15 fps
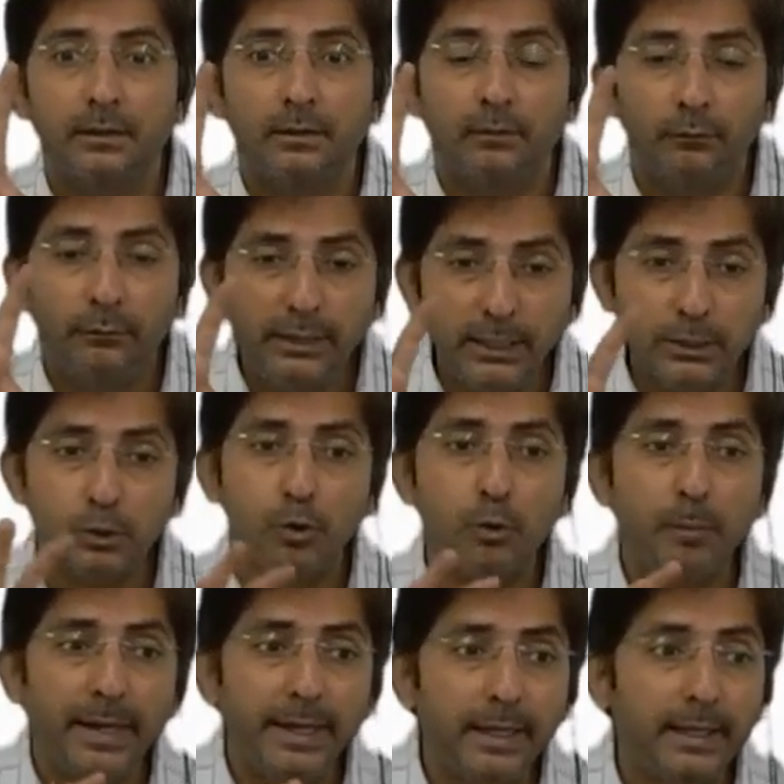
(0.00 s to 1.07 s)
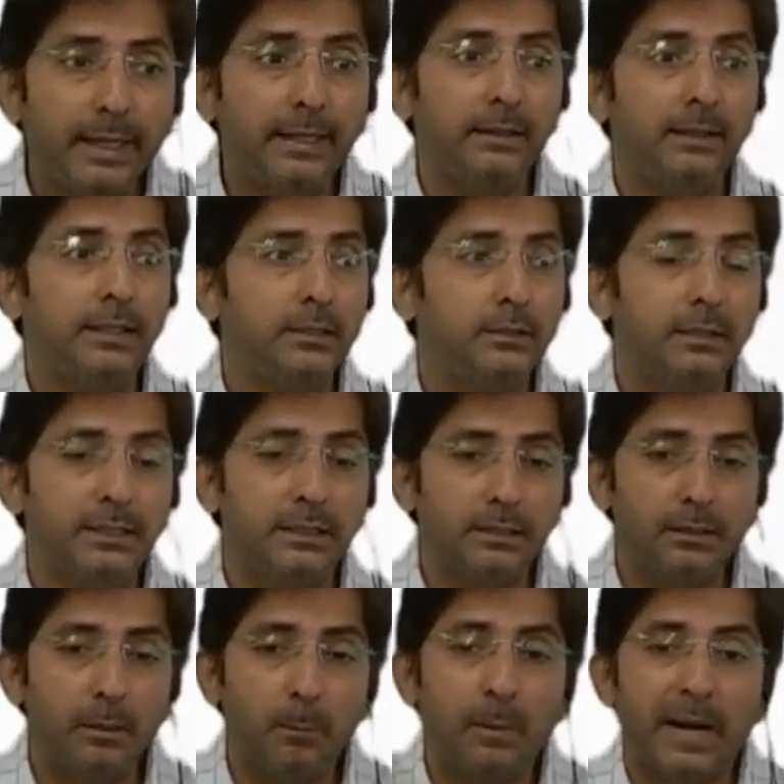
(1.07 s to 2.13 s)
we should maintain this. This is
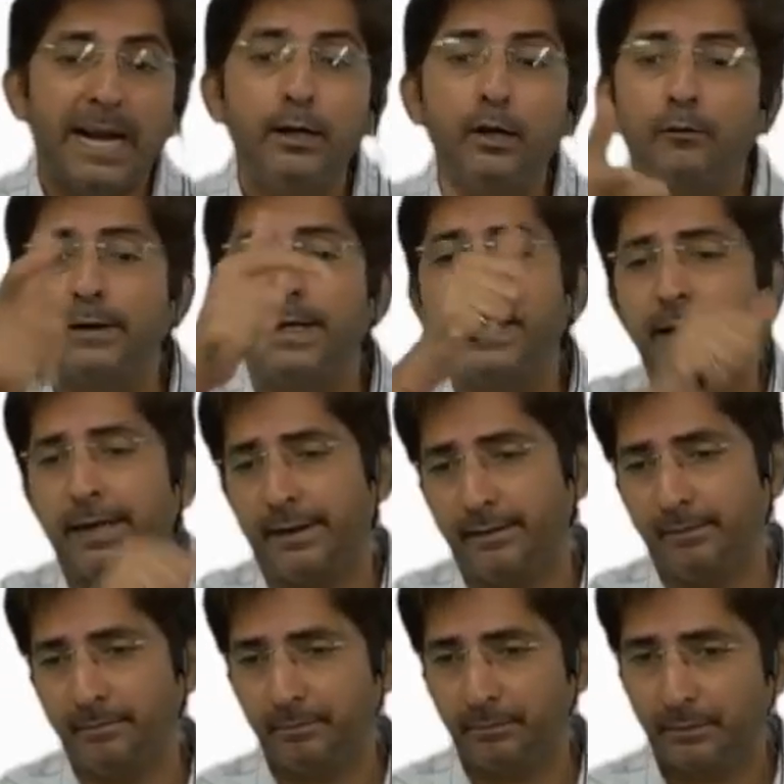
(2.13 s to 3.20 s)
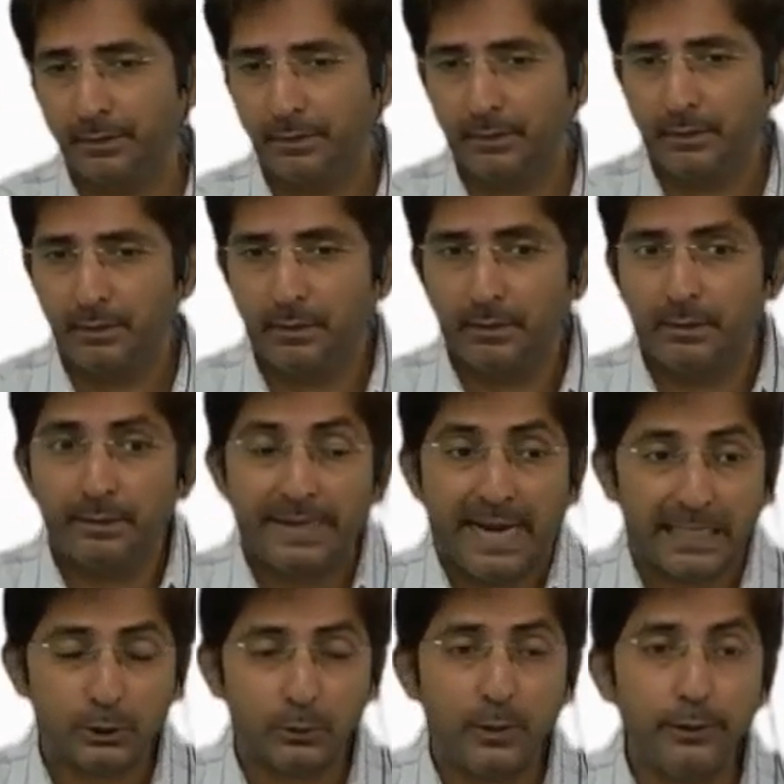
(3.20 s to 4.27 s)
the pride of India.
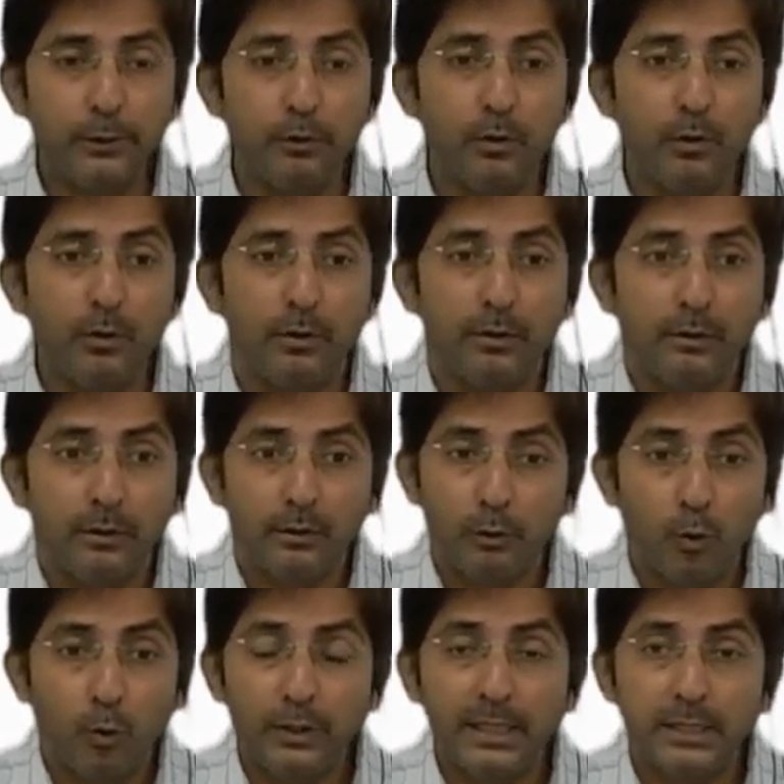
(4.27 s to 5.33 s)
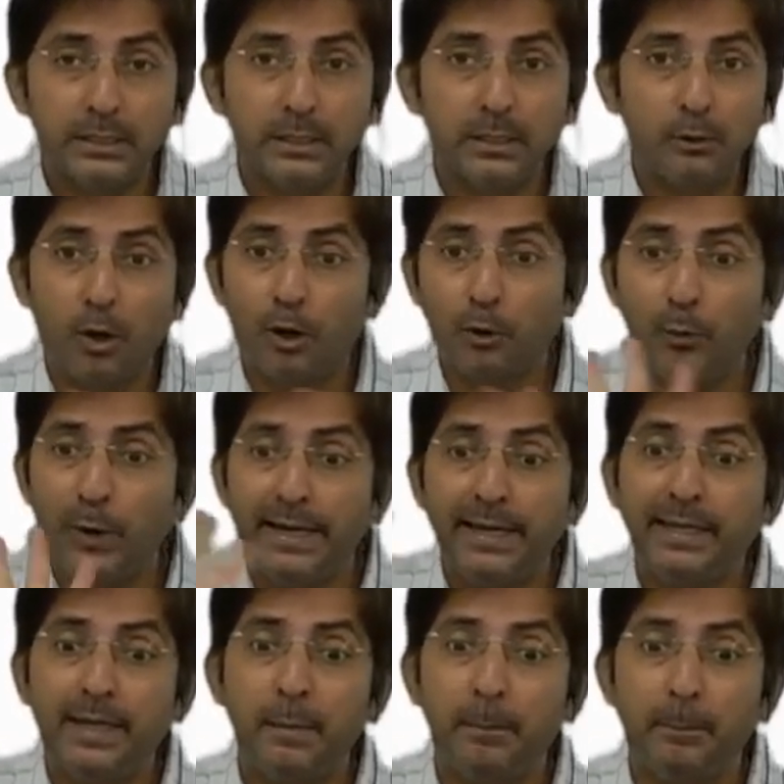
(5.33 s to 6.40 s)
That's why donation not to any
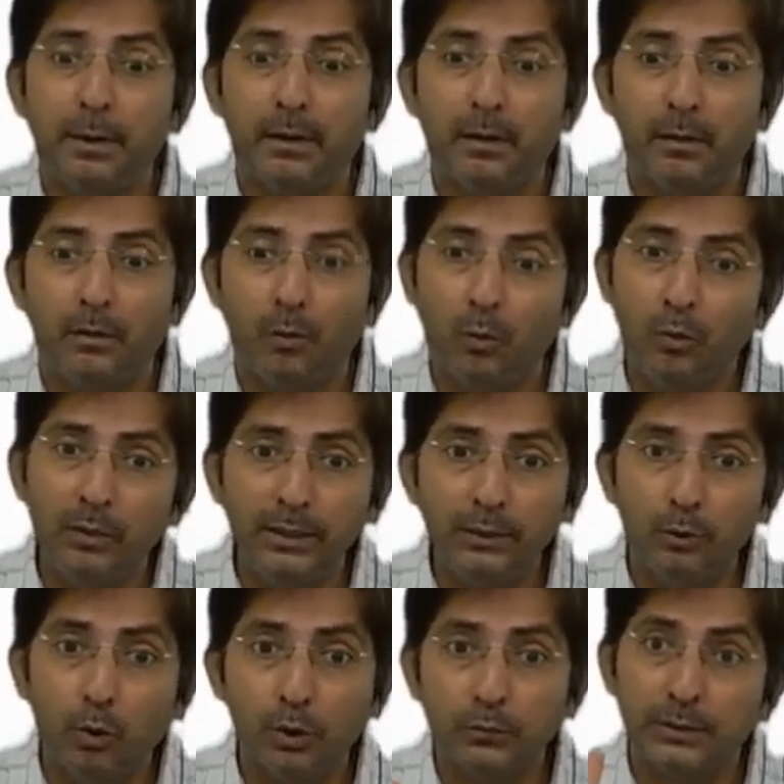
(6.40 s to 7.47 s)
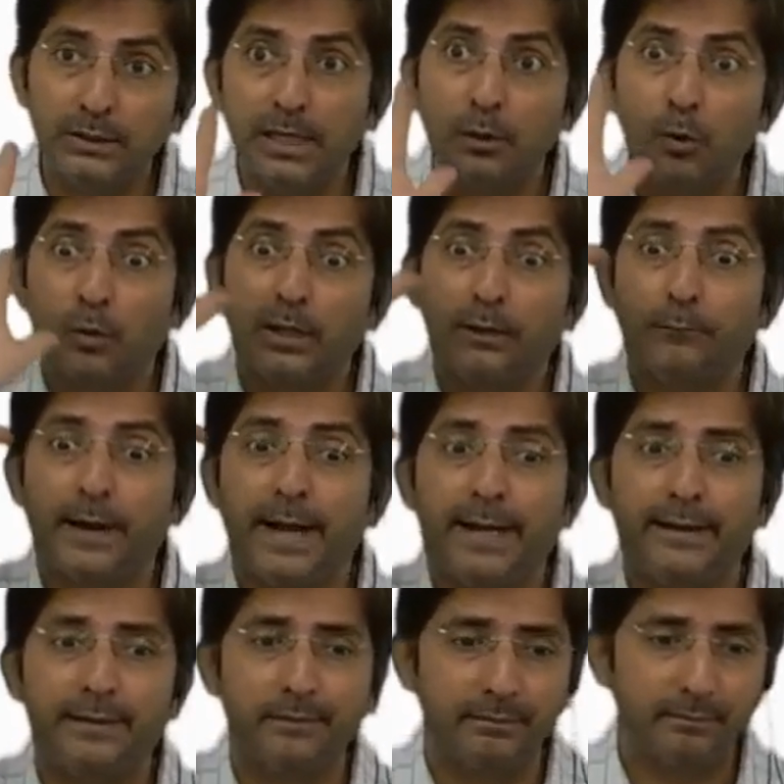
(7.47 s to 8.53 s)
temple, only those which are
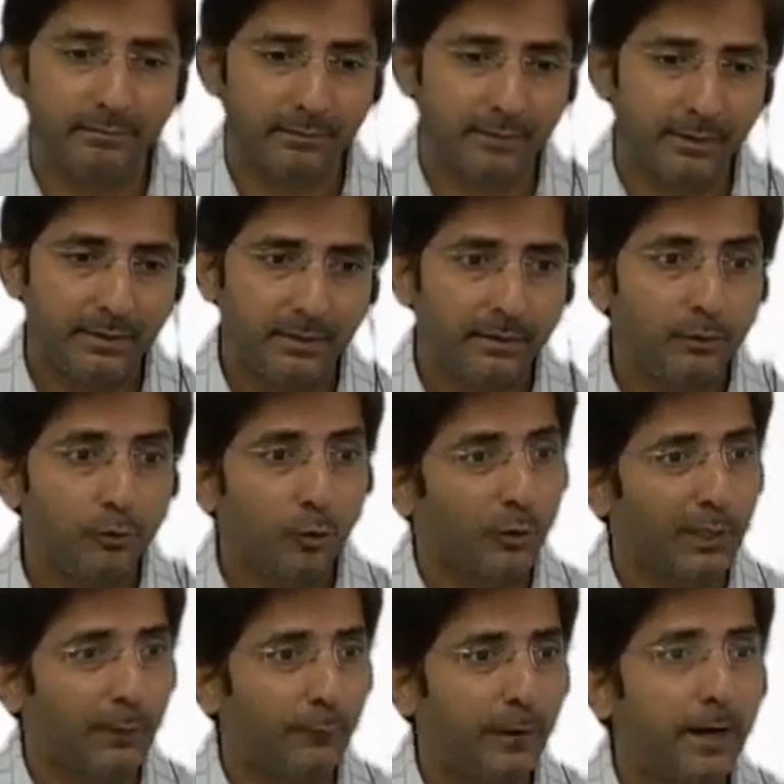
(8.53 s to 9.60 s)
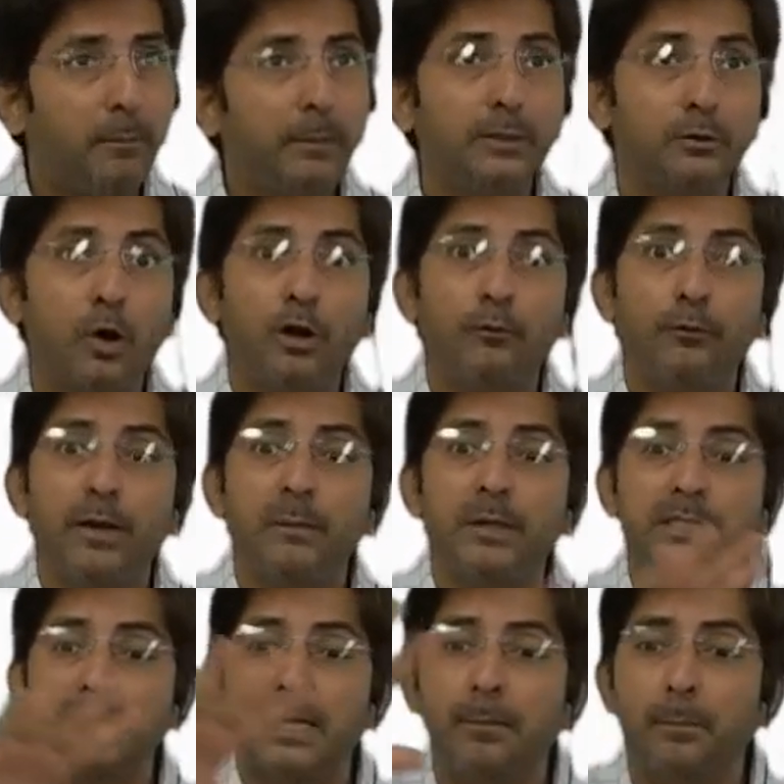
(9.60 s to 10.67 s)
notified. Notified means all
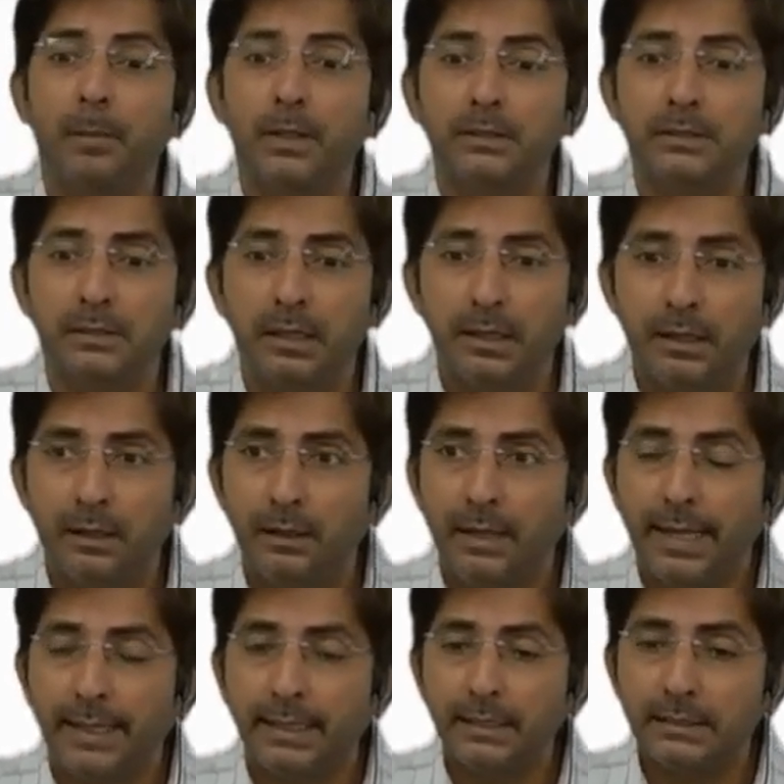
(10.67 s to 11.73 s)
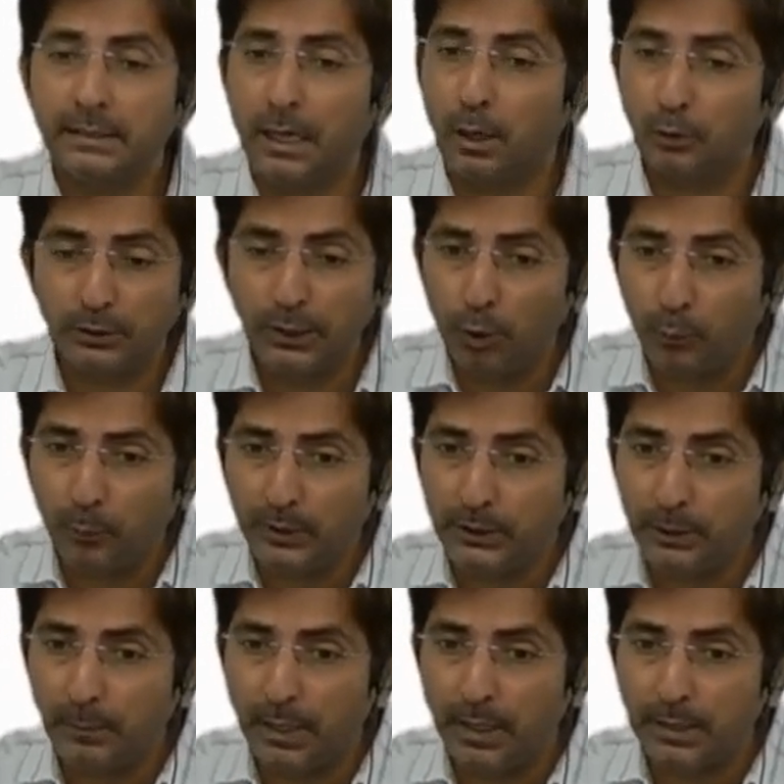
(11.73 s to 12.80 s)
famous temples. Like in South Tirupati
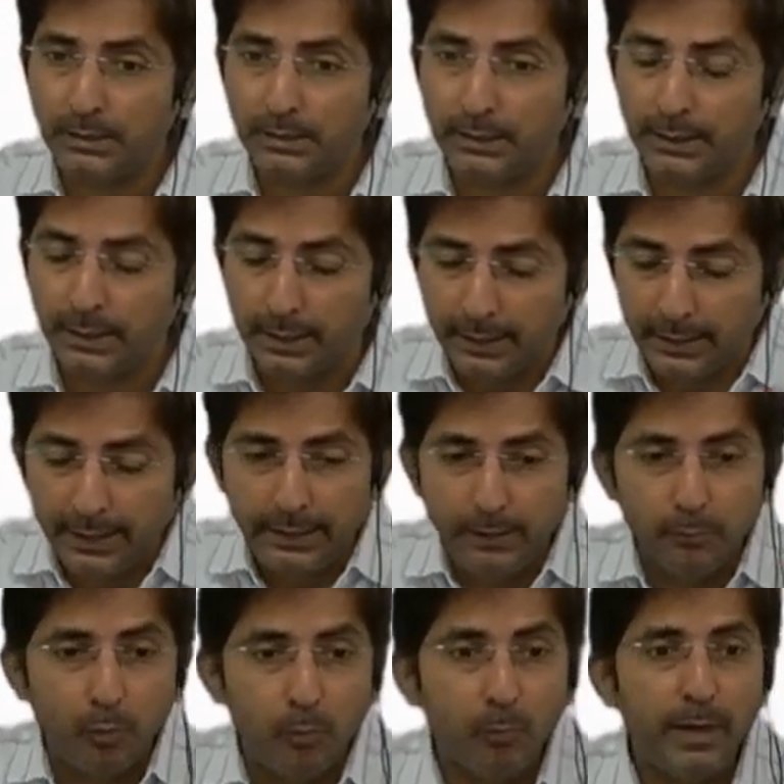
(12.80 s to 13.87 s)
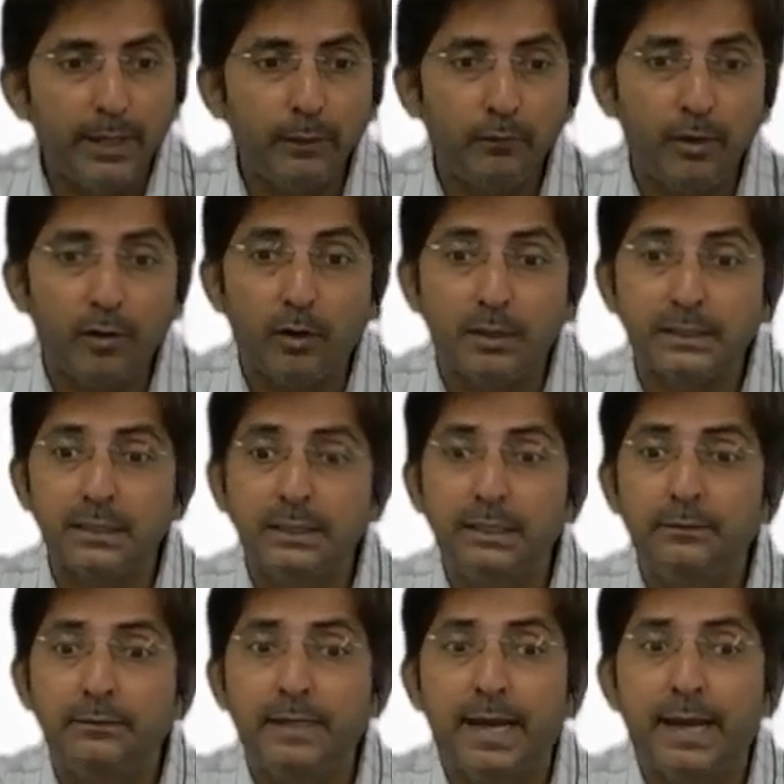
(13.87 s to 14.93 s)
Balaji, in Mumbai we have got Siddhi
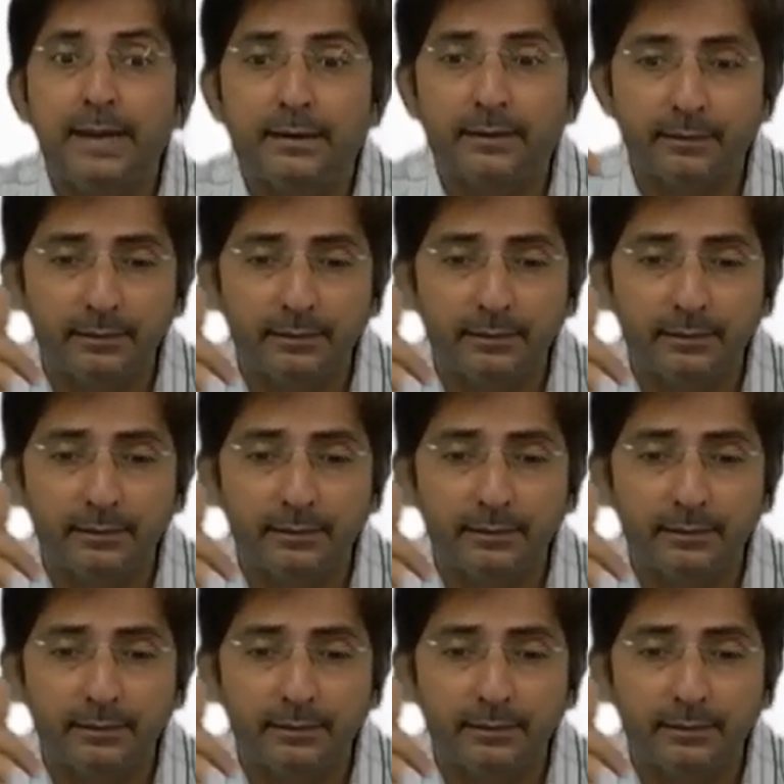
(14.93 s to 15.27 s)
Vinayak.